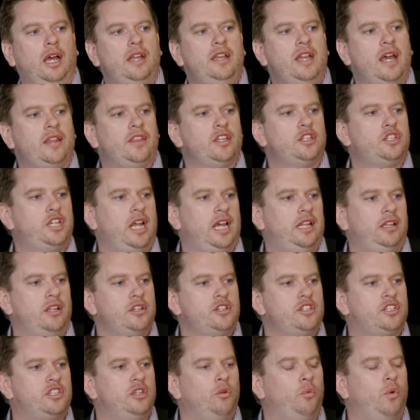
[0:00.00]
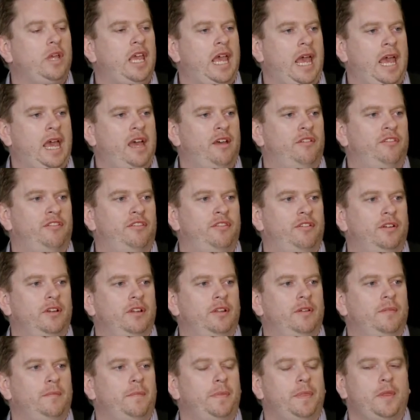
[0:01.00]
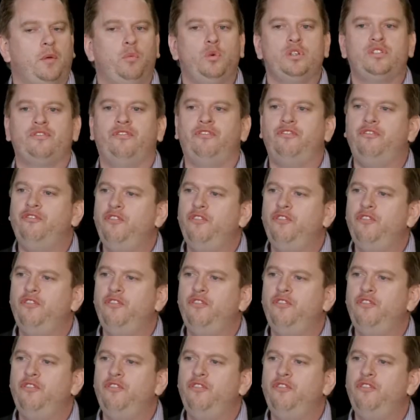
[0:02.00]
Another challenge that we have was